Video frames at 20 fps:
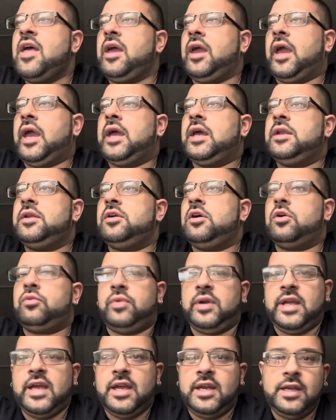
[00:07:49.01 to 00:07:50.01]
and
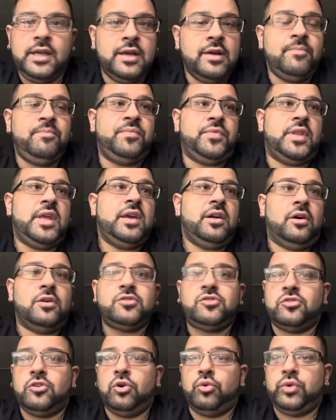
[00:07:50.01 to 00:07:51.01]
Ragetti. They
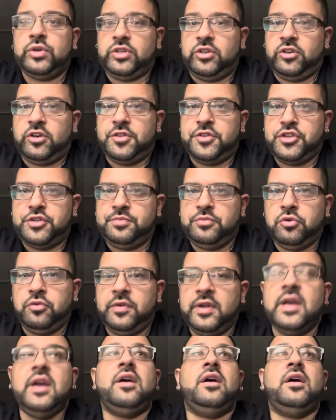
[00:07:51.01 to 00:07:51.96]
also returned in this movie.